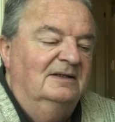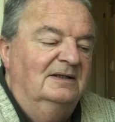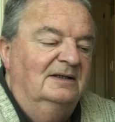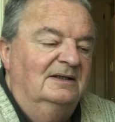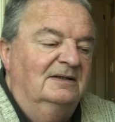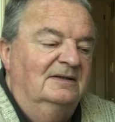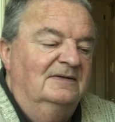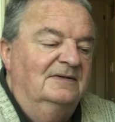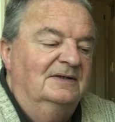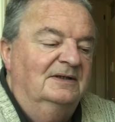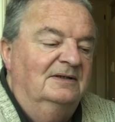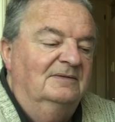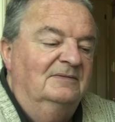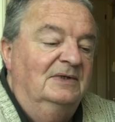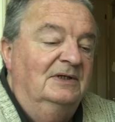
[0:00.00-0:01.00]

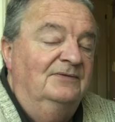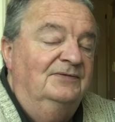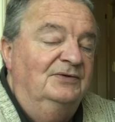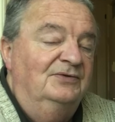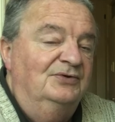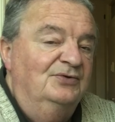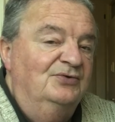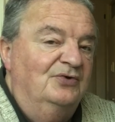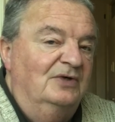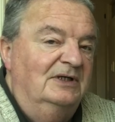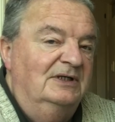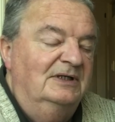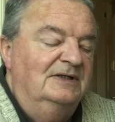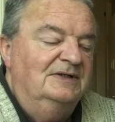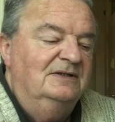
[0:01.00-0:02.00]
And if you do
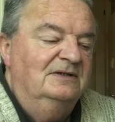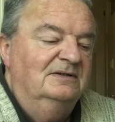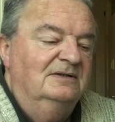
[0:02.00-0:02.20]
try it,